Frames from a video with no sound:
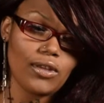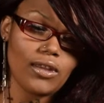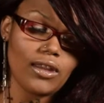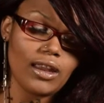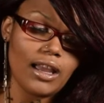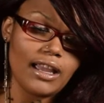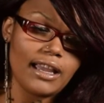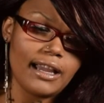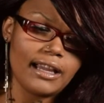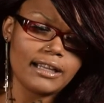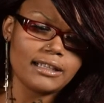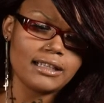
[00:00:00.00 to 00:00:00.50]

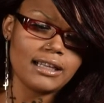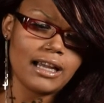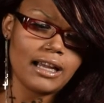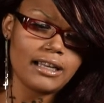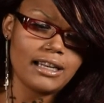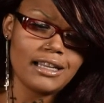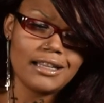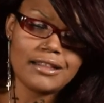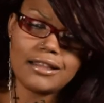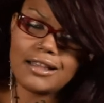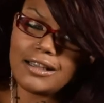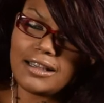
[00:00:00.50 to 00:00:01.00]
And I
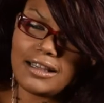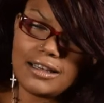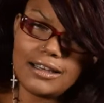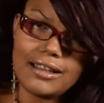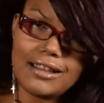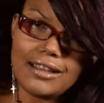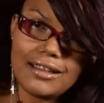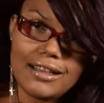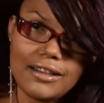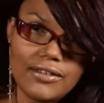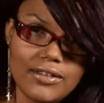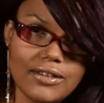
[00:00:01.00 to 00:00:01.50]
didn't think
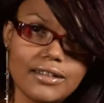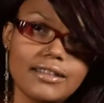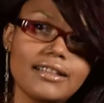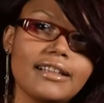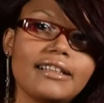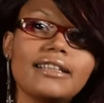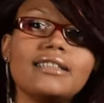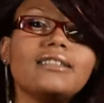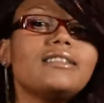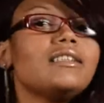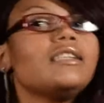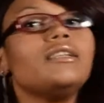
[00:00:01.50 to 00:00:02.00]
anything of it. Like
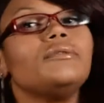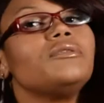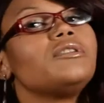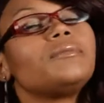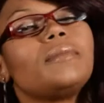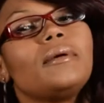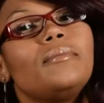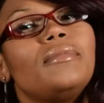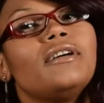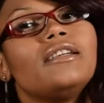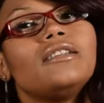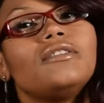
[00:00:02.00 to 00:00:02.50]
I said, he was my
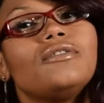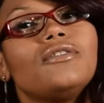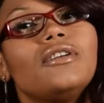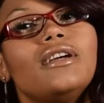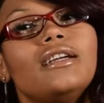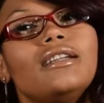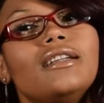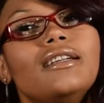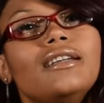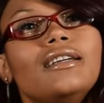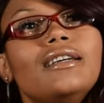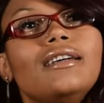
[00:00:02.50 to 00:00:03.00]
best friend.
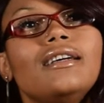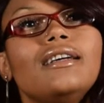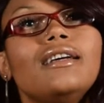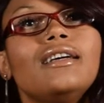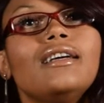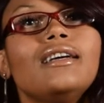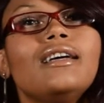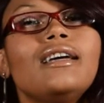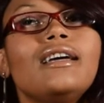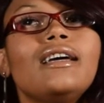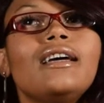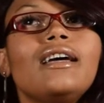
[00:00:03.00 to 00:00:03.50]

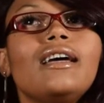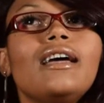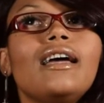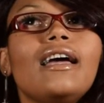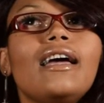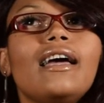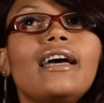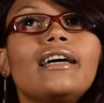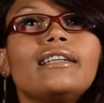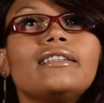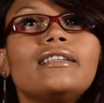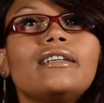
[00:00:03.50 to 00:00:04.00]

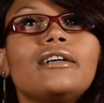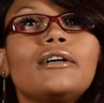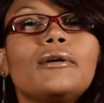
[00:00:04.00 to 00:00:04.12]
And